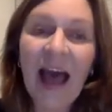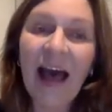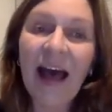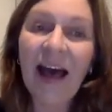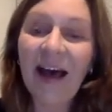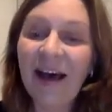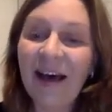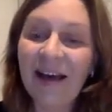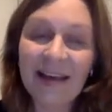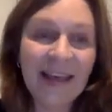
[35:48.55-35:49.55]
uh,
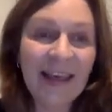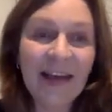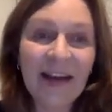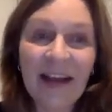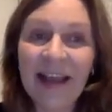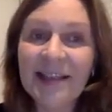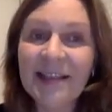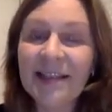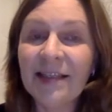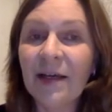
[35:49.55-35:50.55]
here
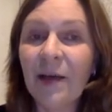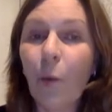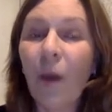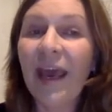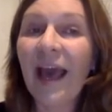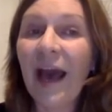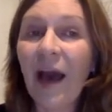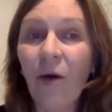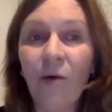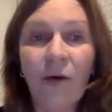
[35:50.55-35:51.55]
is the way
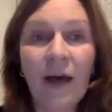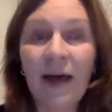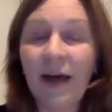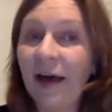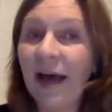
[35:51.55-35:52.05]
how uh,